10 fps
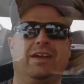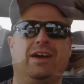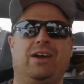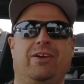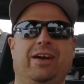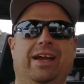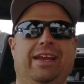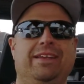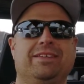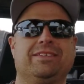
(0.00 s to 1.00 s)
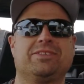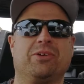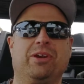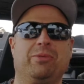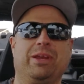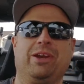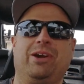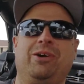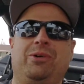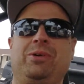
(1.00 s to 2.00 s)
All right, so here we
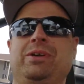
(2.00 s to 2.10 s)
go.